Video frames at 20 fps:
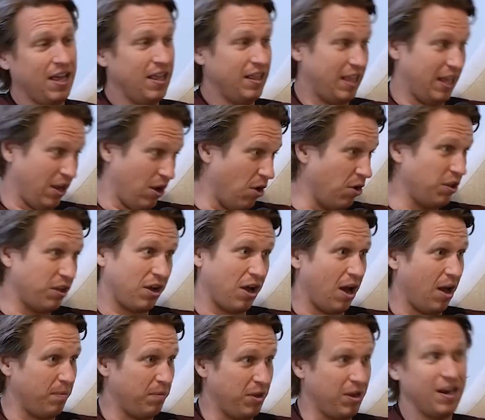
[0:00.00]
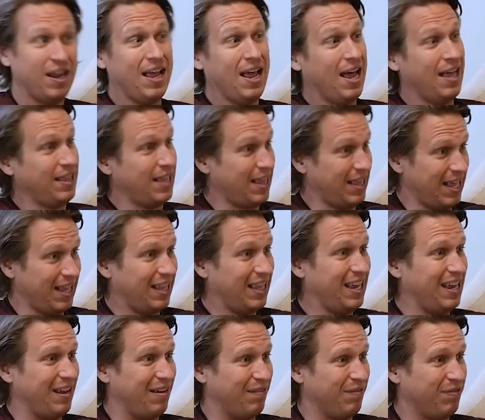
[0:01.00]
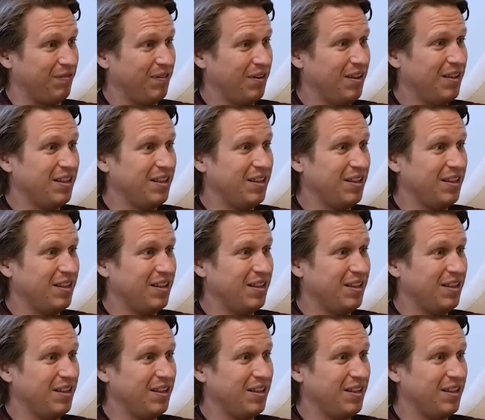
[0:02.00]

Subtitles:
they go to the commune and then they leave.